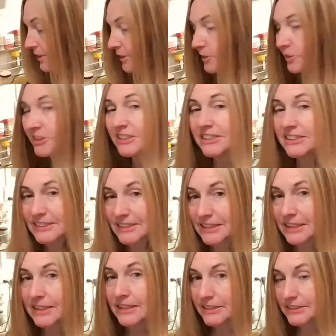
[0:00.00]
Deer
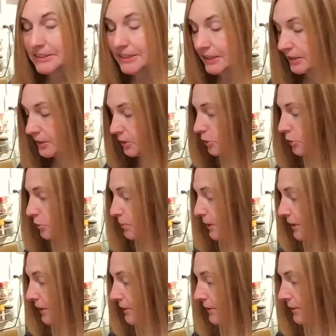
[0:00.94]
season, it does get a little
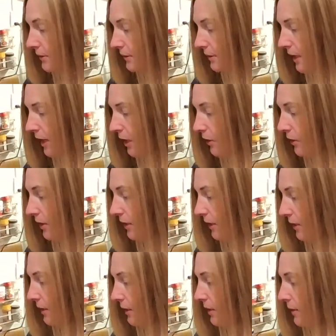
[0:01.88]
bit
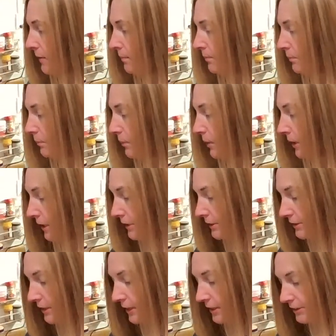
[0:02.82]
hairy
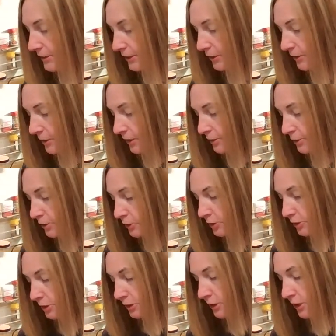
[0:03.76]
because us deer
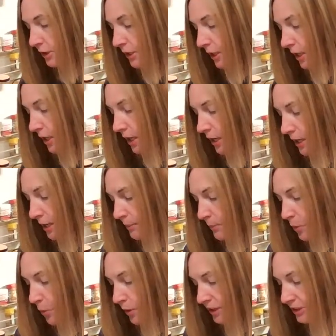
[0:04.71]
hunters
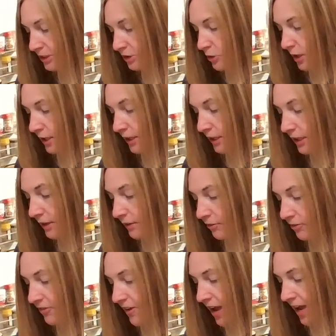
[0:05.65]
always try to
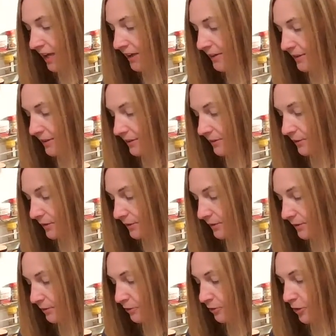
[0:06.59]
get fat
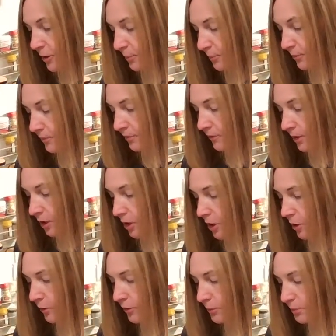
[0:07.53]
from
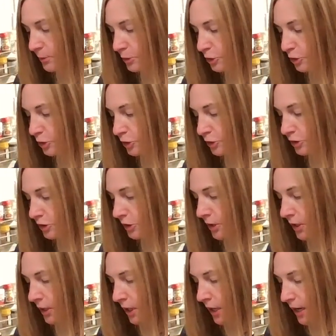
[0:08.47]
the butchers
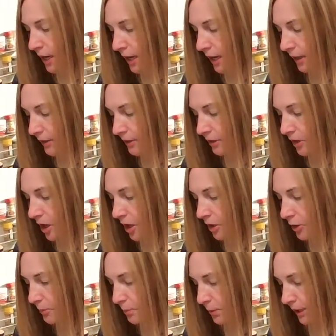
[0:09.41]
and the
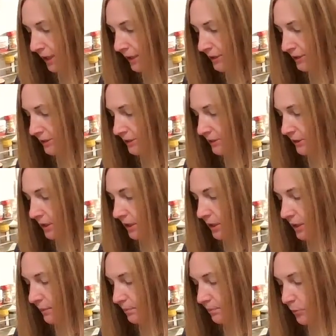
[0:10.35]
locker plants.
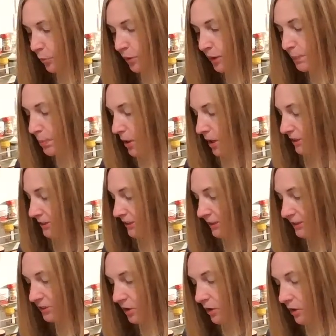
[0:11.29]
We
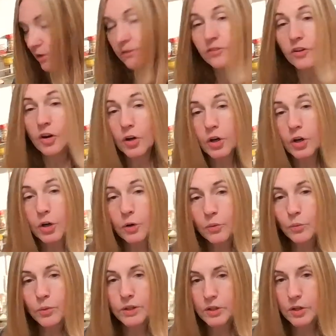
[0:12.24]
process all of our
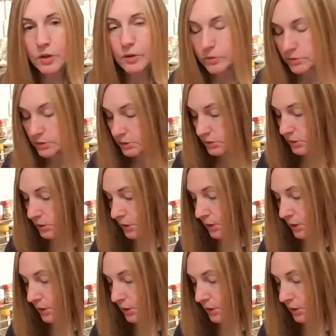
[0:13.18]
own. We don't.